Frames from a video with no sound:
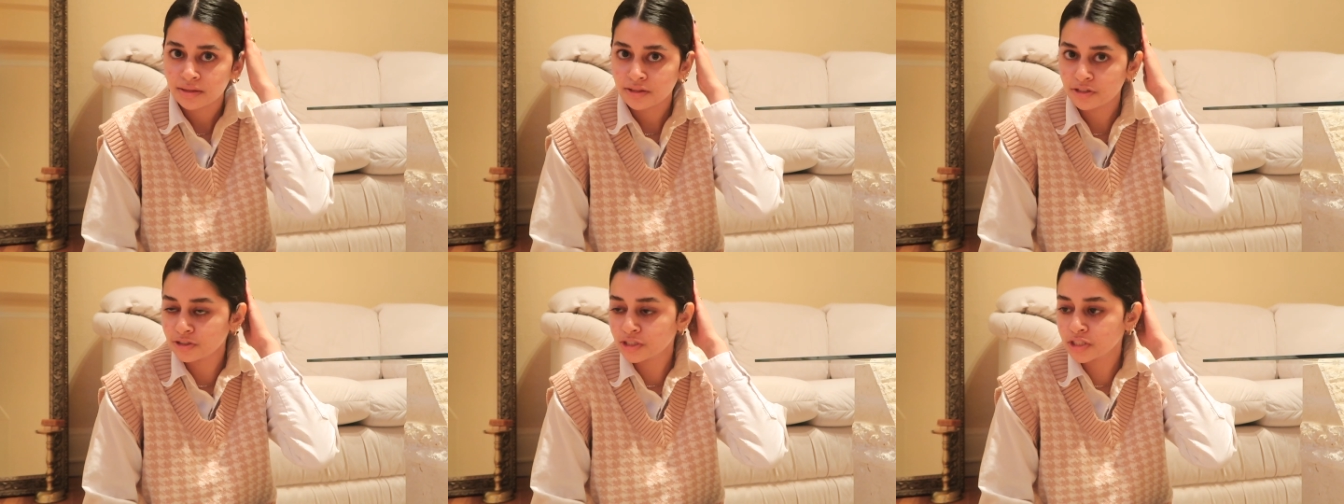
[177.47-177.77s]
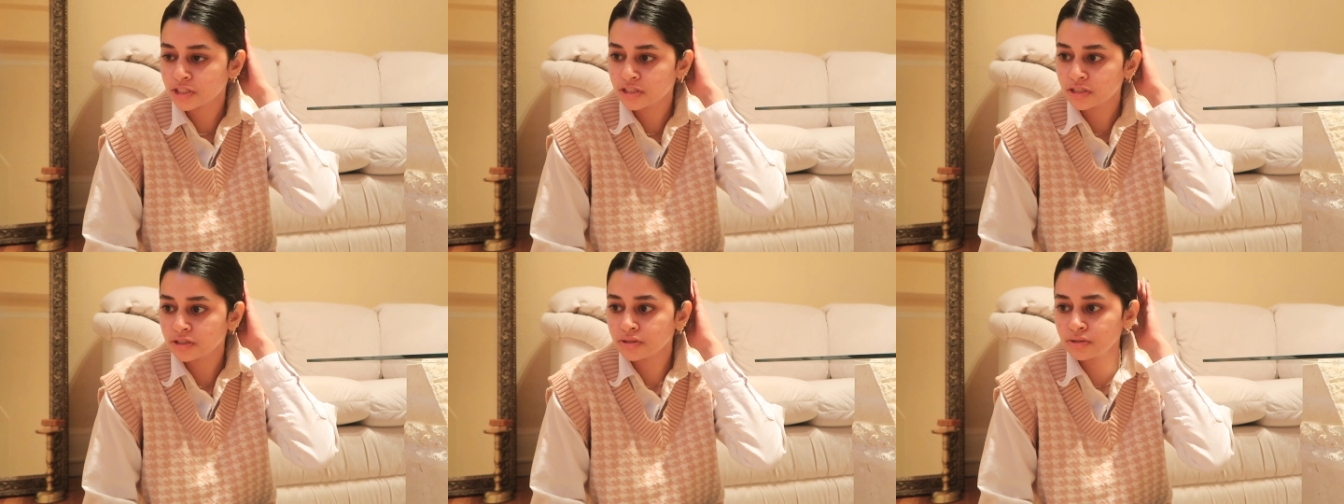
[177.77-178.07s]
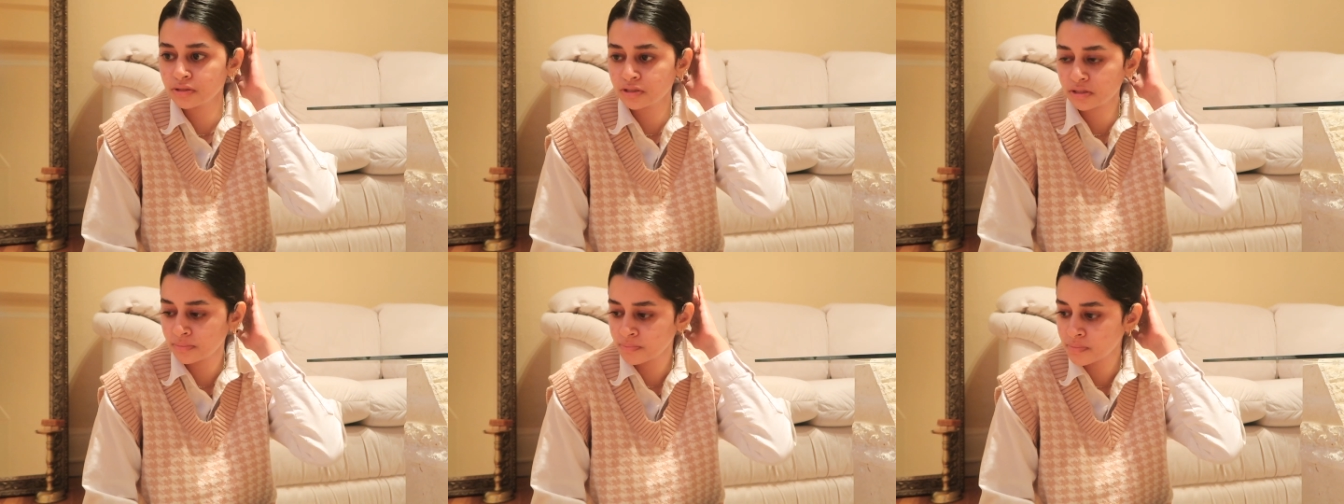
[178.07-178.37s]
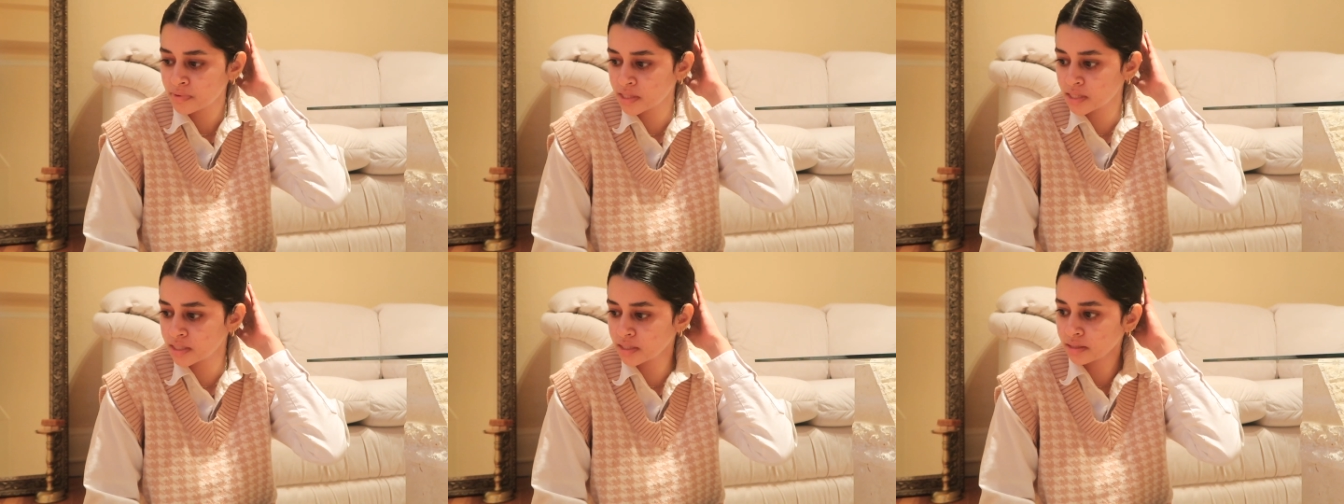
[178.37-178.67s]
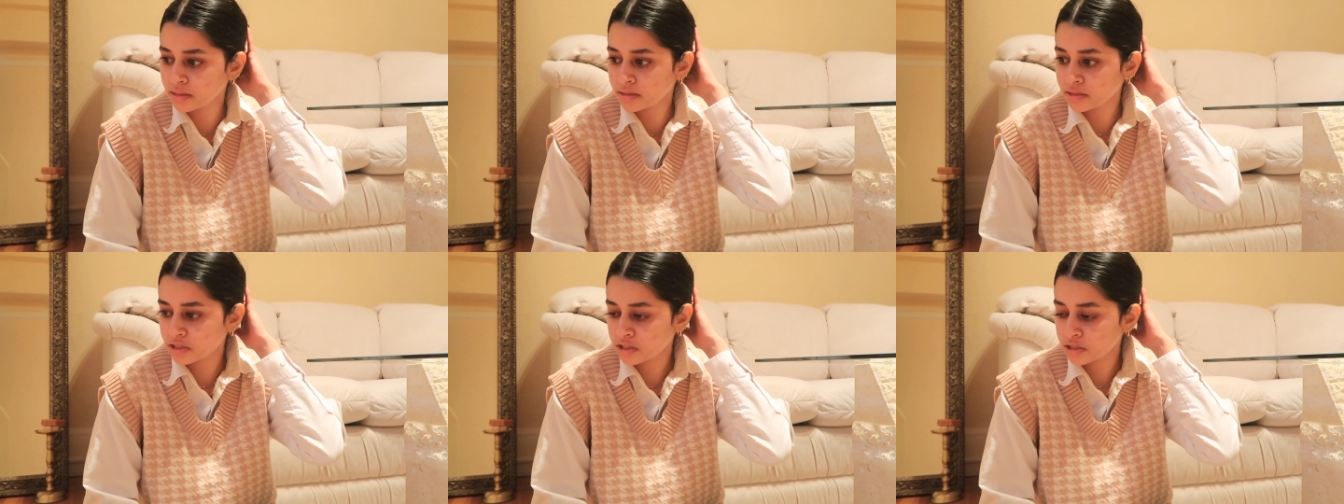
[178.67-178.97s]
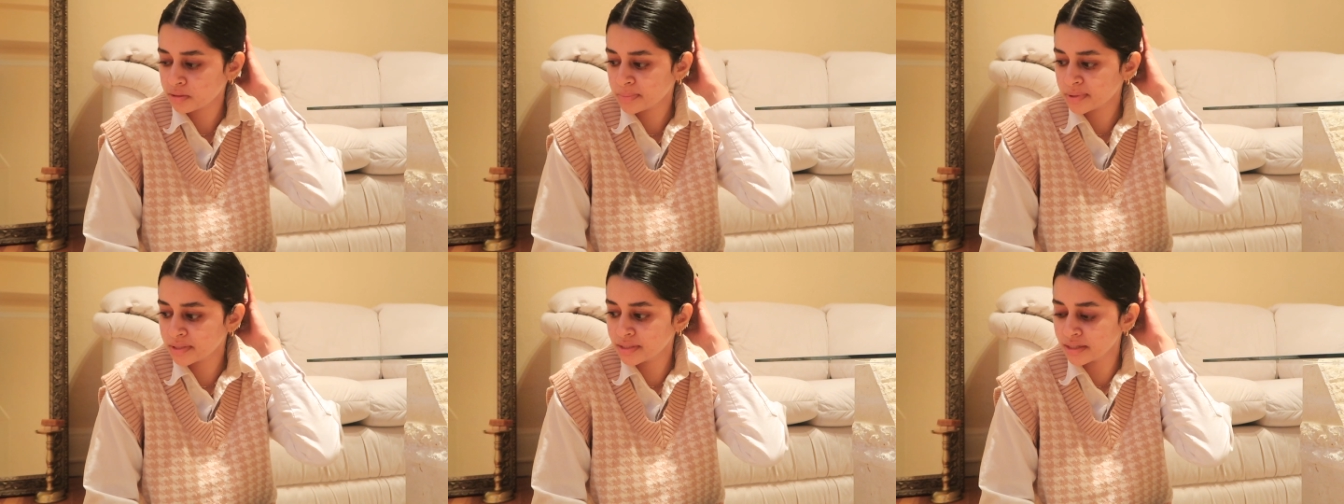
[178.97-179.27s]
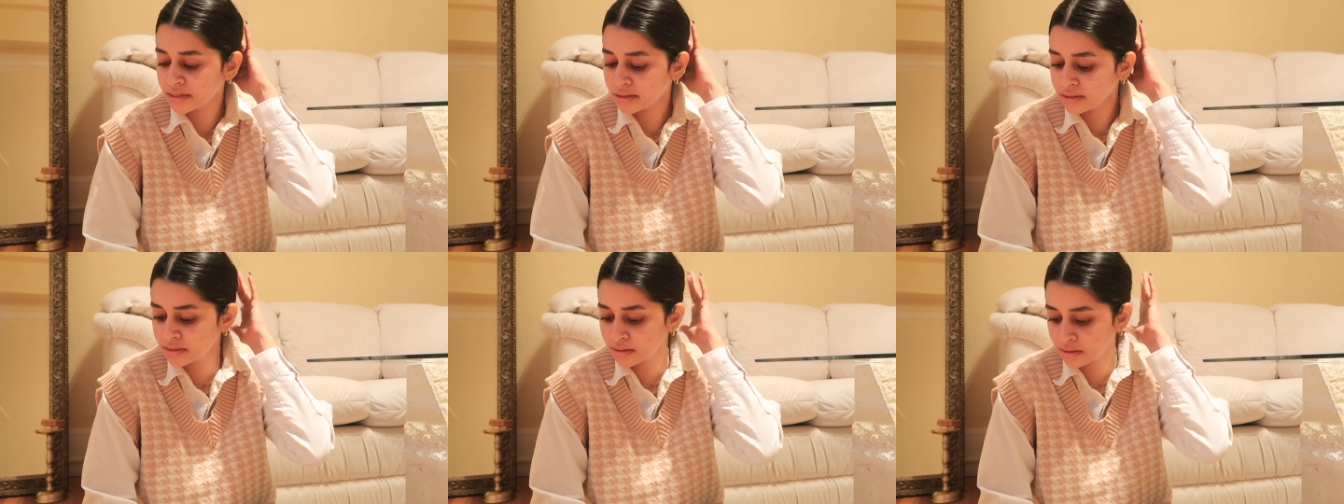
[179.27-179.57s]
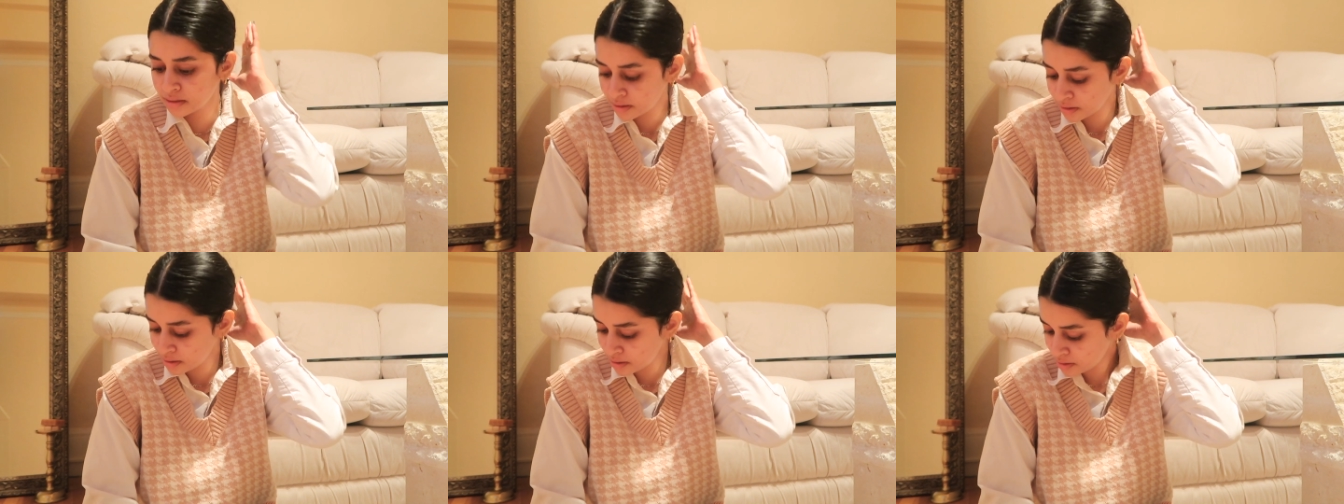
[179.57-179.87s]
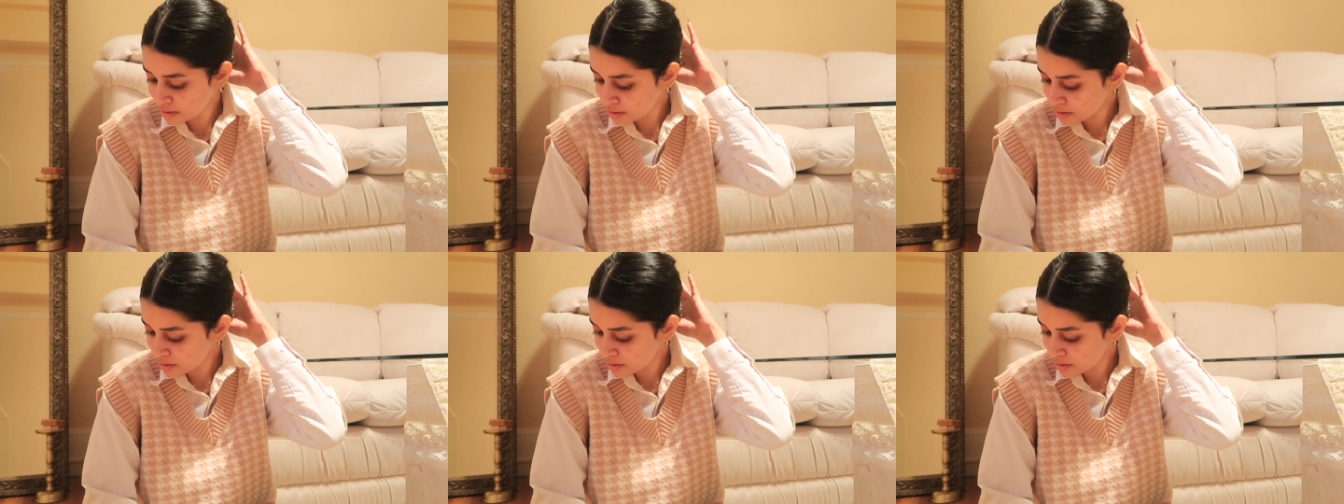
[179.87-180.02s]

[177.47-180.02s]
there's still some things to be done